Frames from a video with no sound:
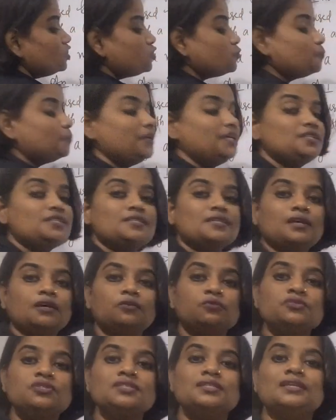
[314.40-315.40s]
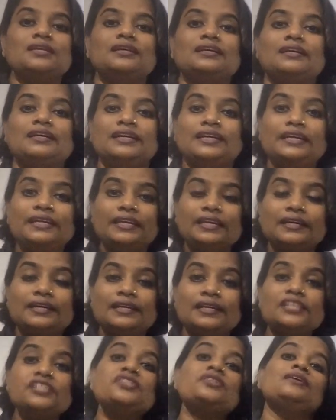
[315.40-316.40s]
speech sounds in
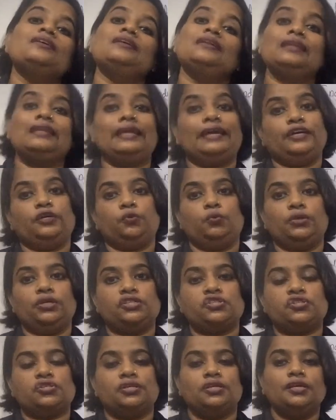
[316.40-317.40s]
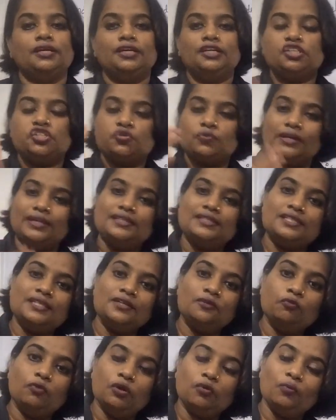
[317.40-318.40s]
English language.
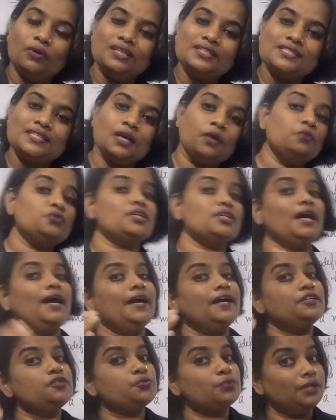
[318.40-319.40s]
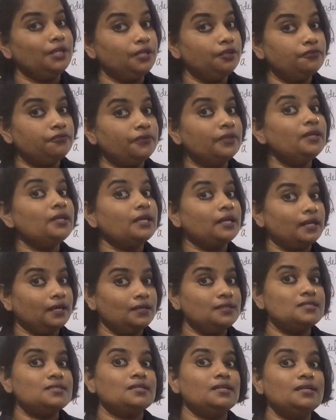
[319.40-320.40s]
20 vowel sound and 24
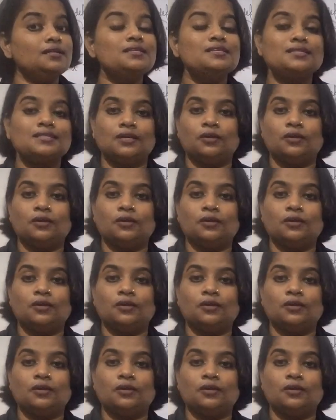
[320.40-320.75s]
consonant